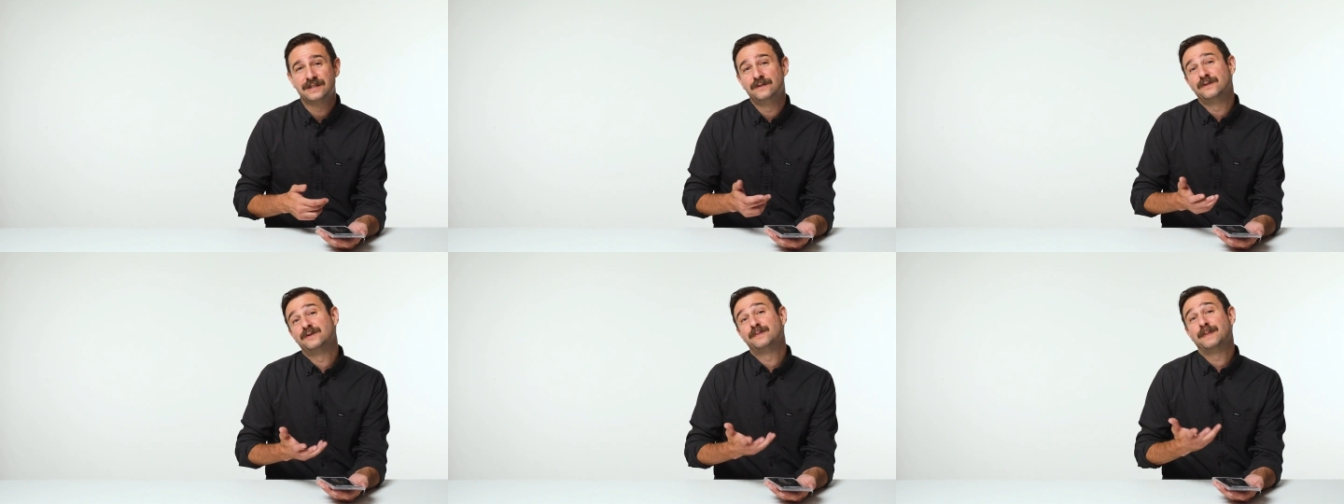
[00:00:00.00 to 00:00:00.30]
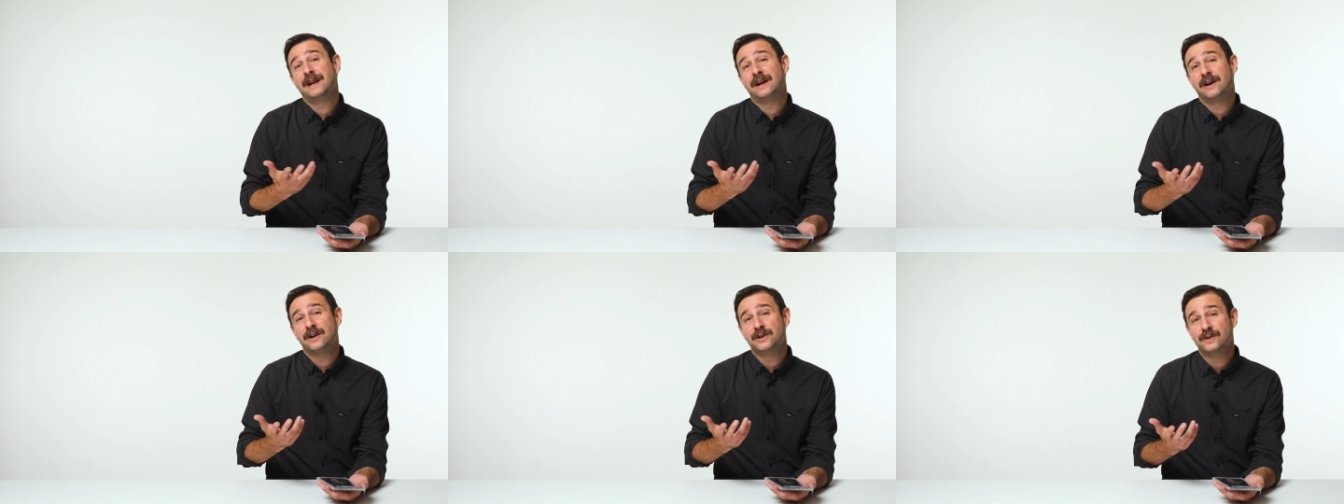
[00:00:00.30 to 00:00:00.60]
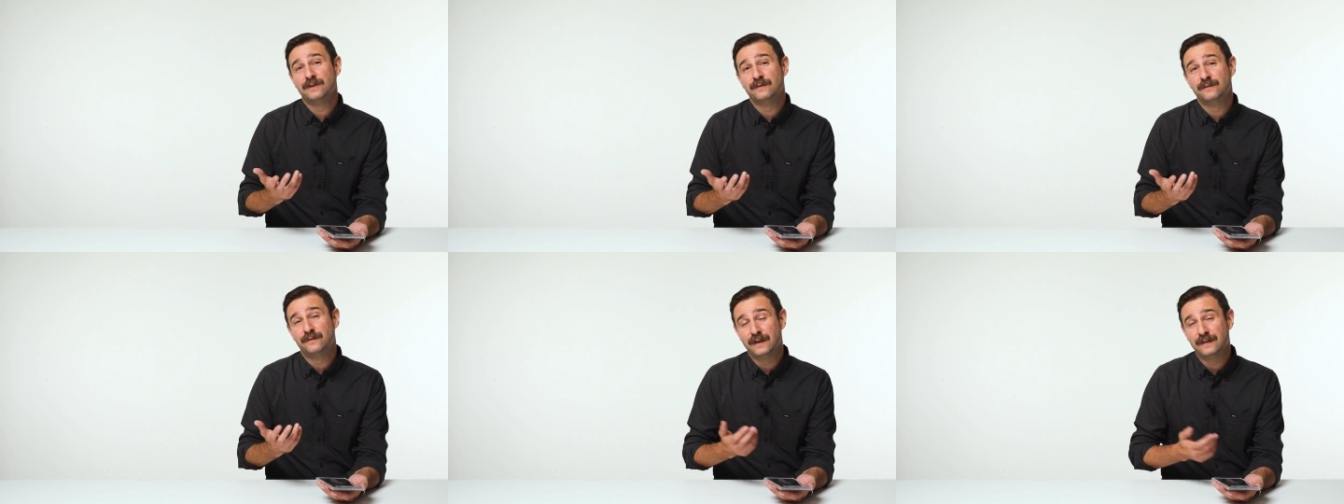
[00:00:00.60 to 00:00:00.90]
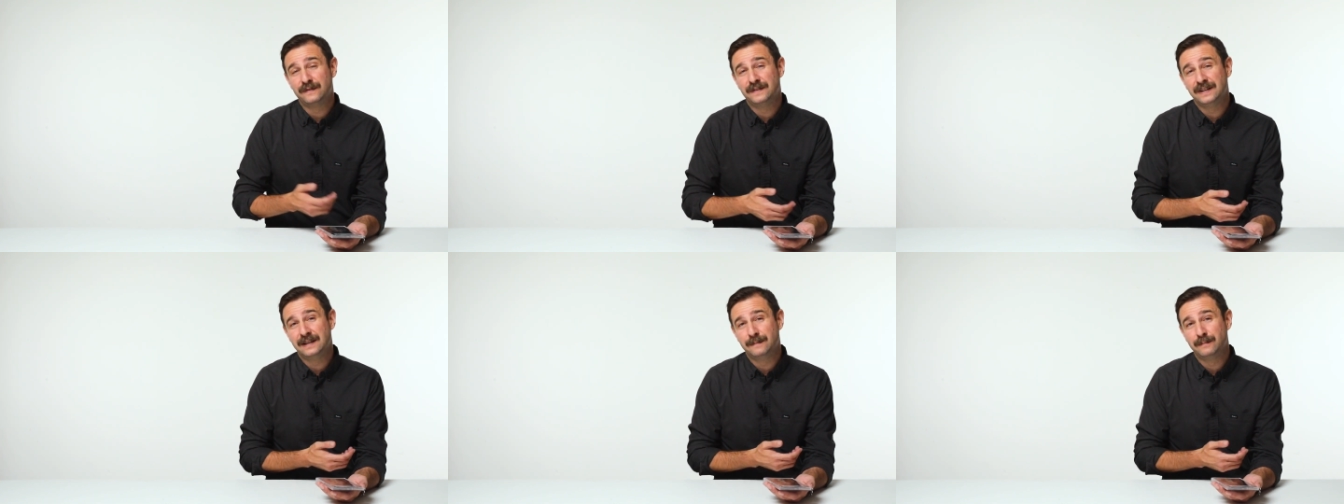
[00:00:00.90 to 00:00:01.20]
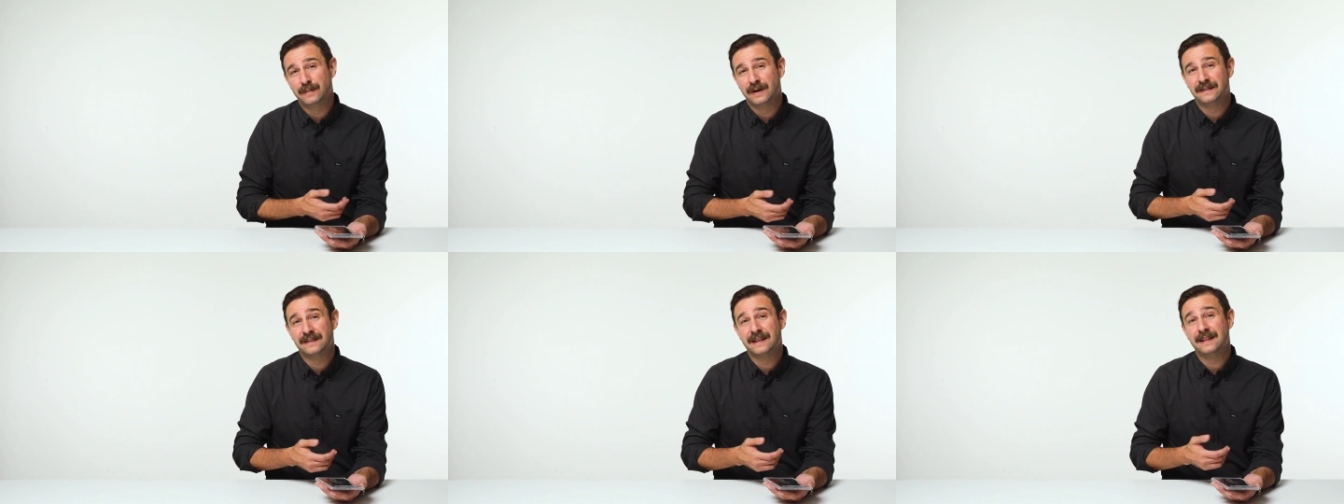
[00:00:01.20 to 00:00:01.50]
You spend $150,
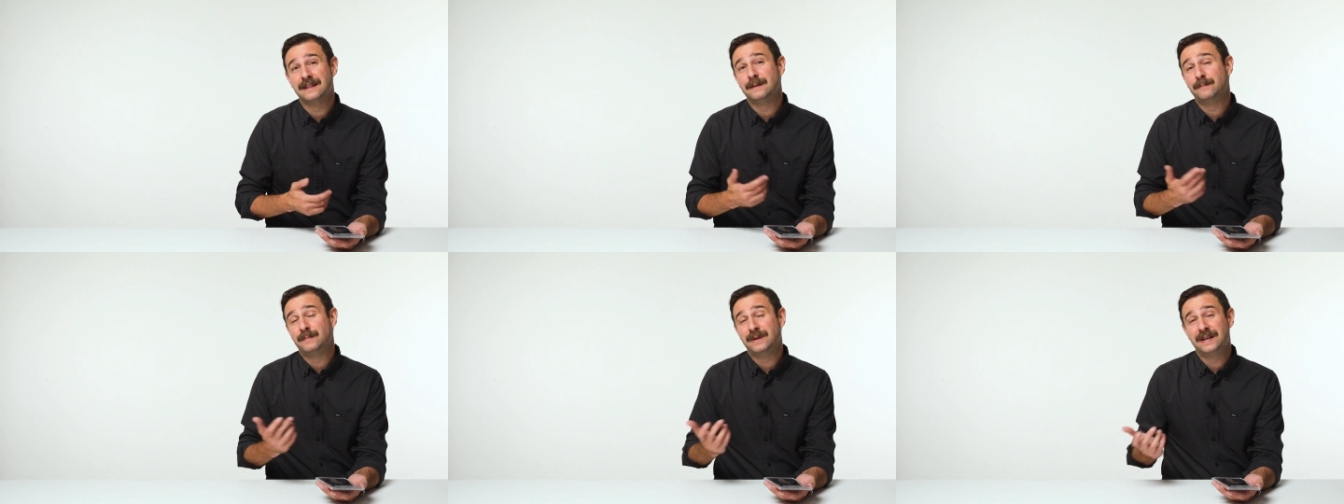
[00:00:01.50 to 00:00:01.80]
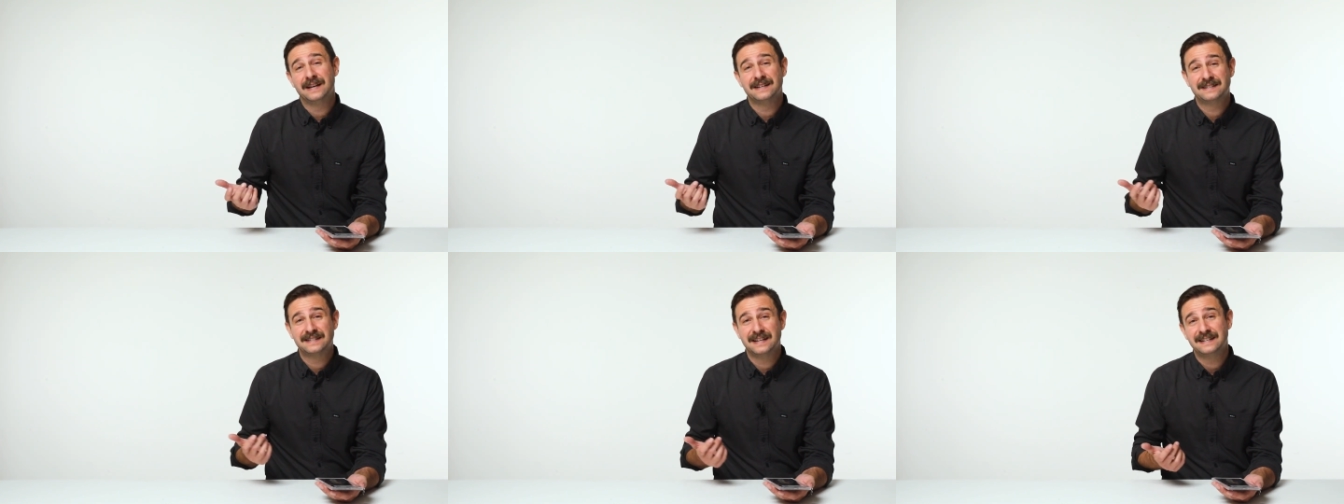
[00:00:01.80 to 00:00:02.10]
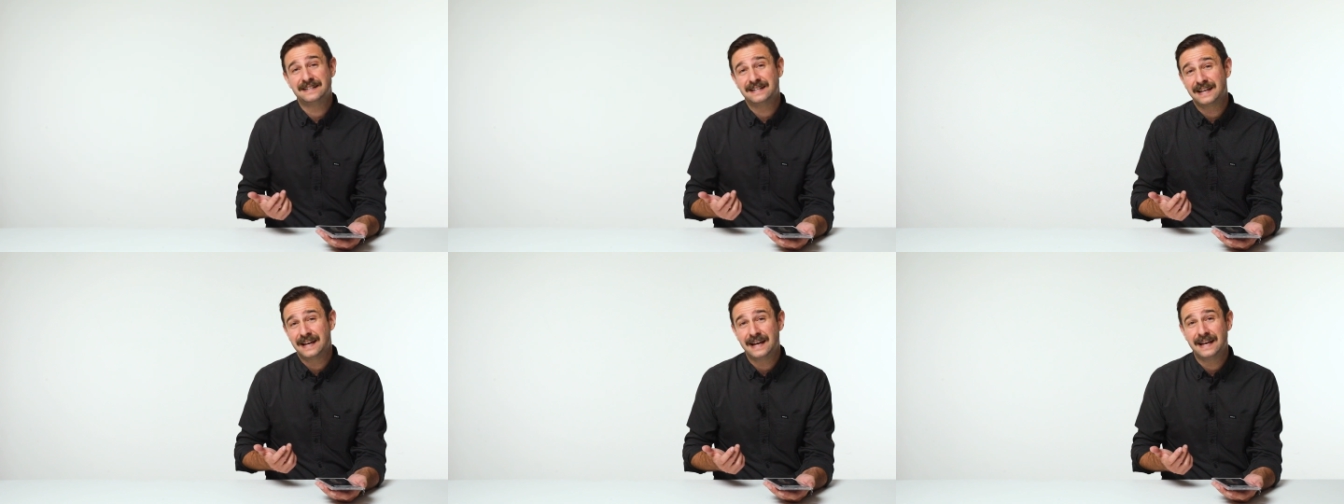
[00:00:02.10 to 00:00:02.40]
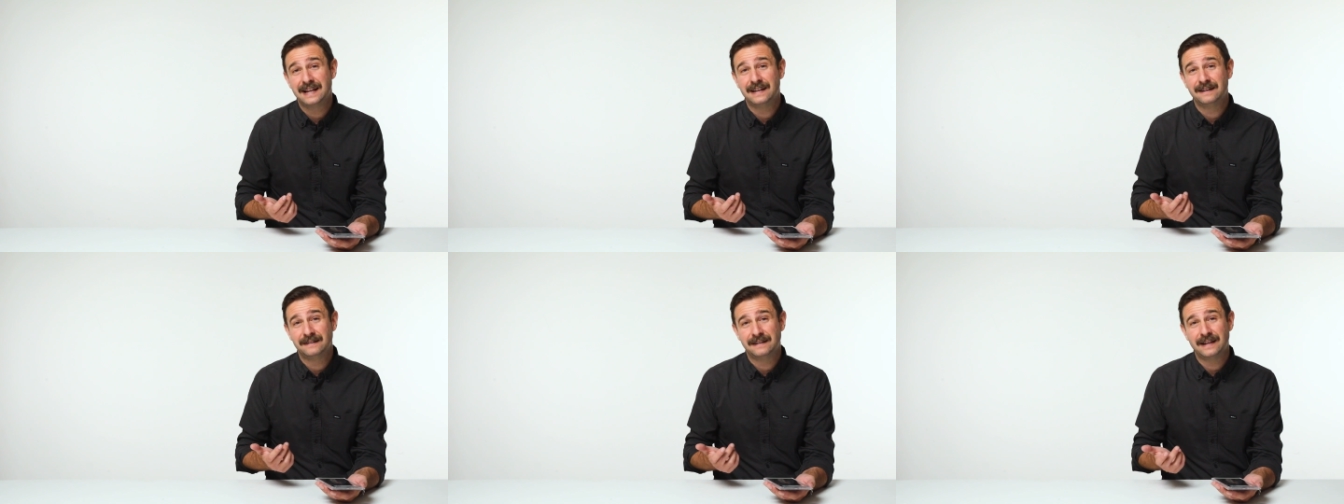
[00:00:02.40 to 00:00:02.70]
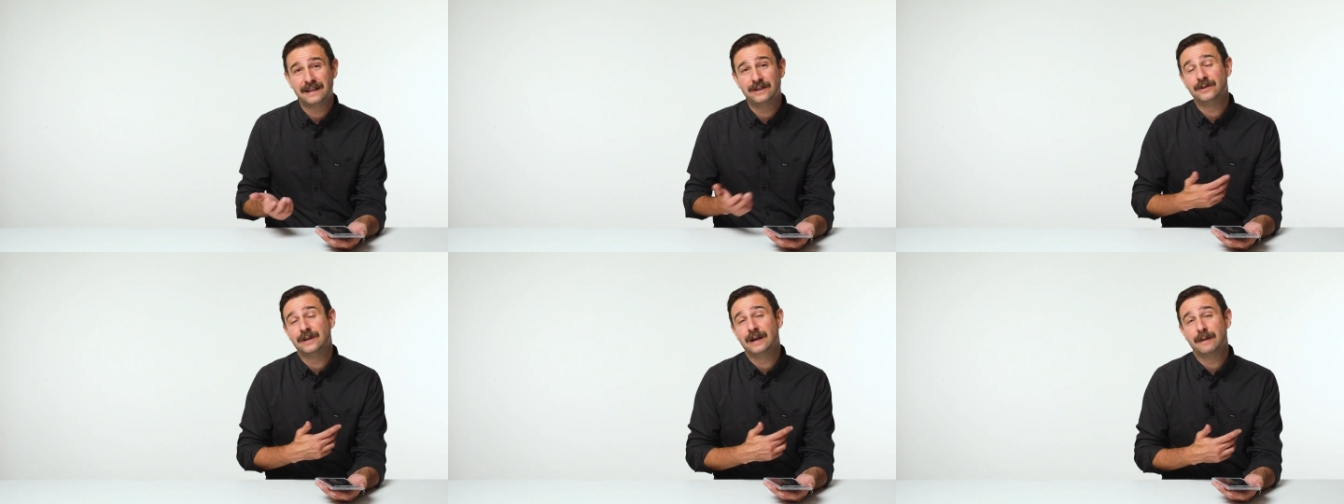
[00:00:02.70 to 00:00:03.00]
but then the PSA 10
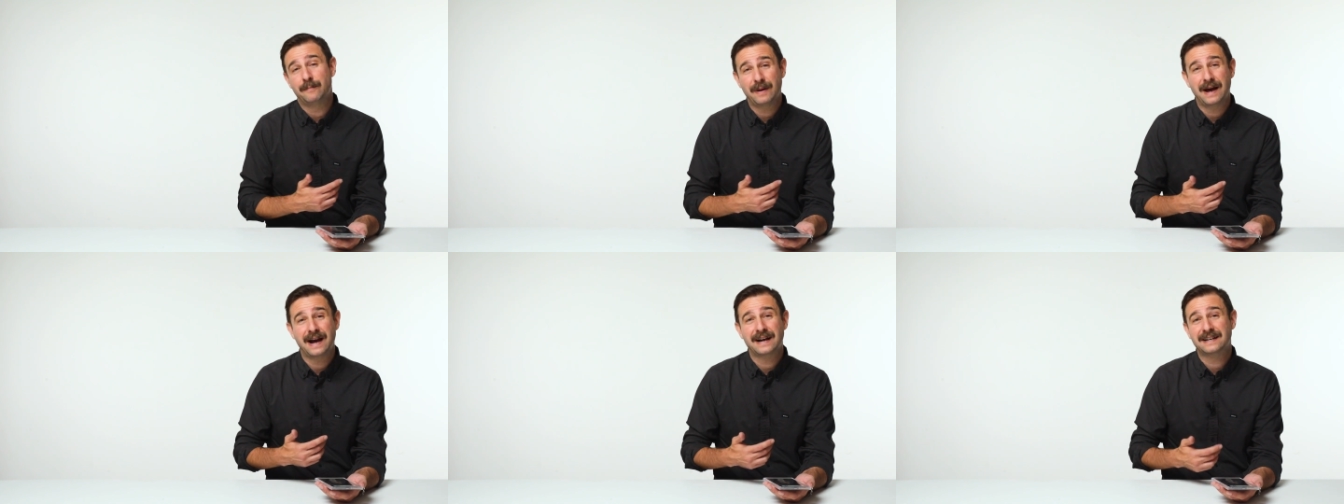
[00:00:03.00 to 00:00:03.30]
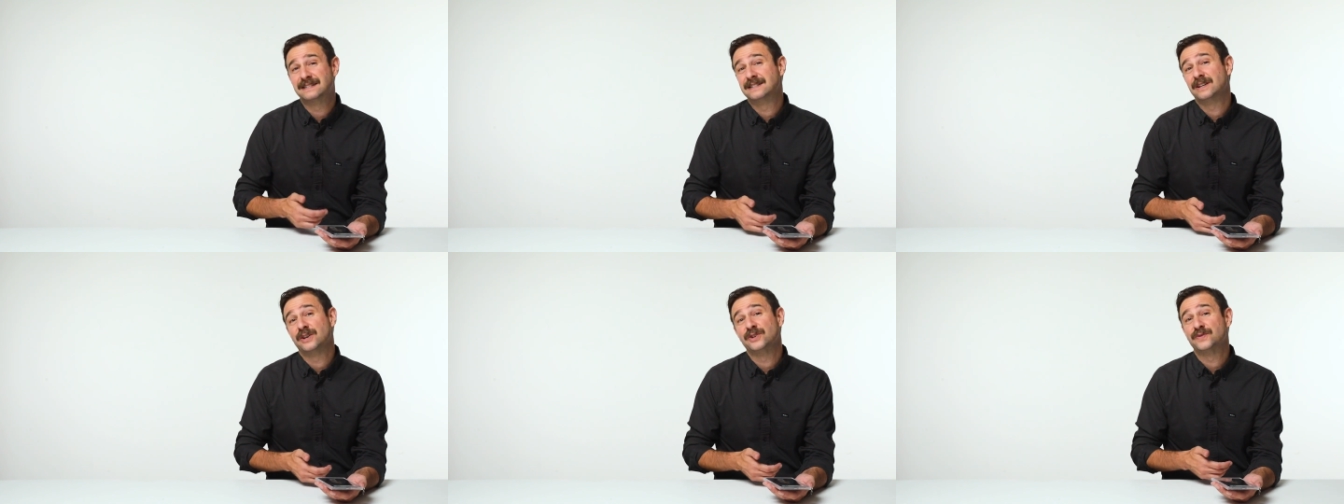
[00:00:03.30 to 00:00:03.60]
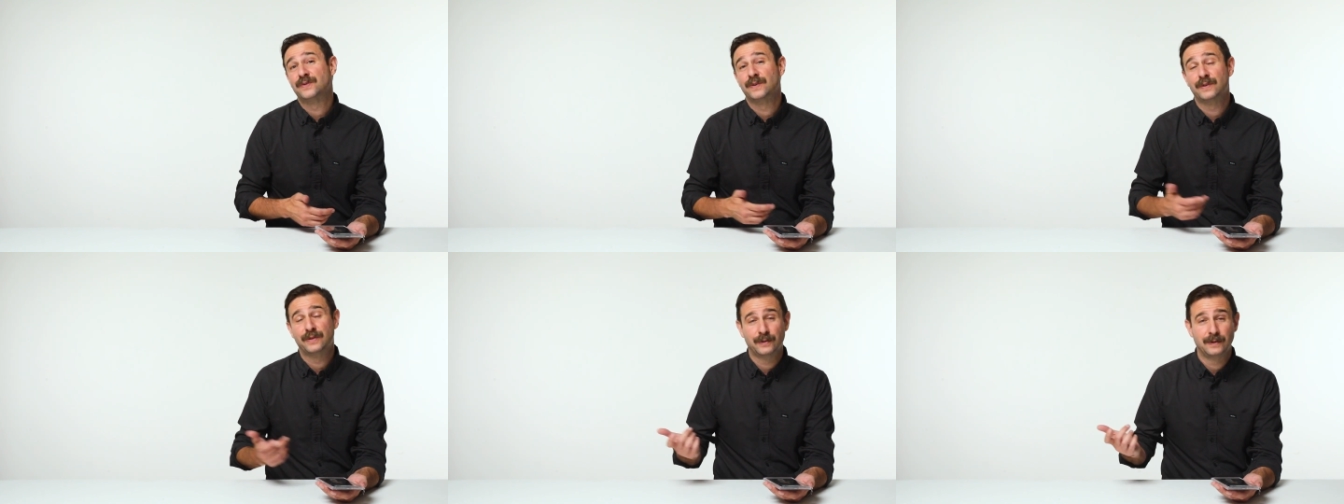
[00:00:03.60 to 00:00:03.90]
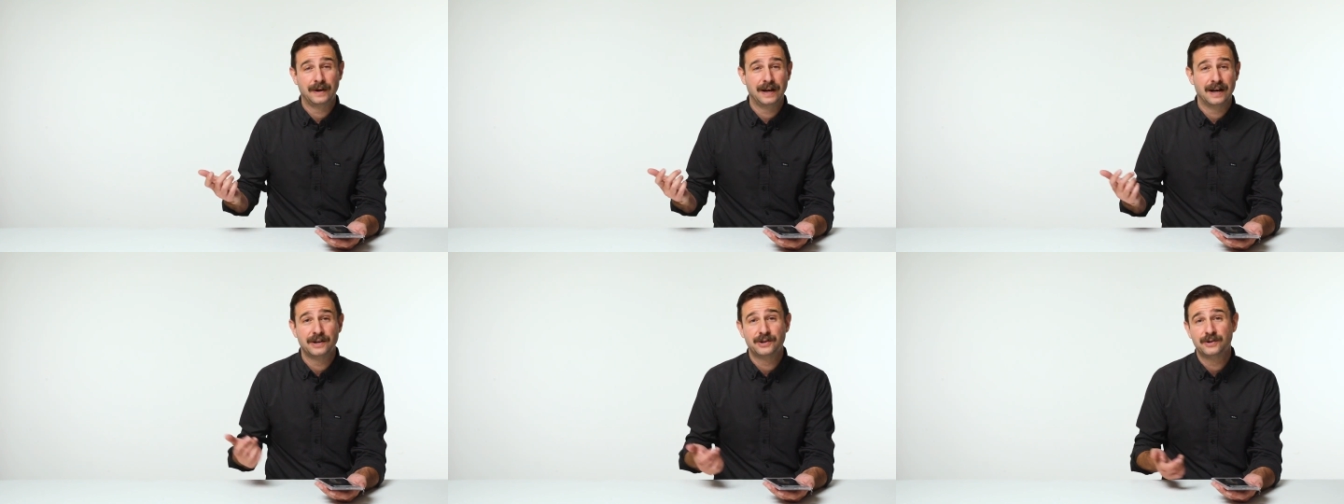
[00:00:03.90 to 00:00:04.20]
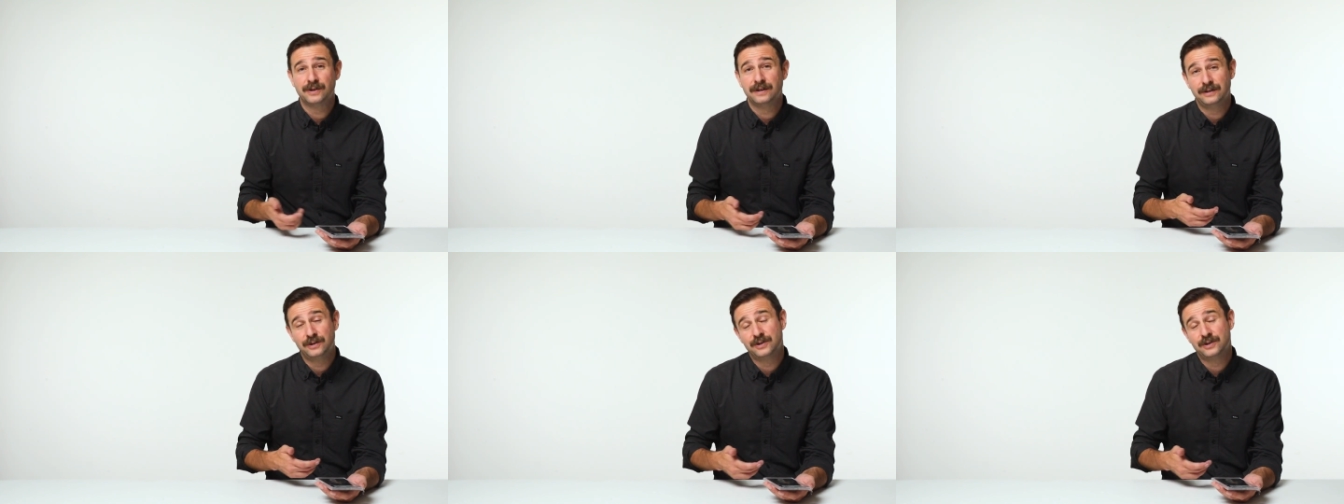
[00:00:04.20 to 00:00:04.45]
that you get back sells for $300.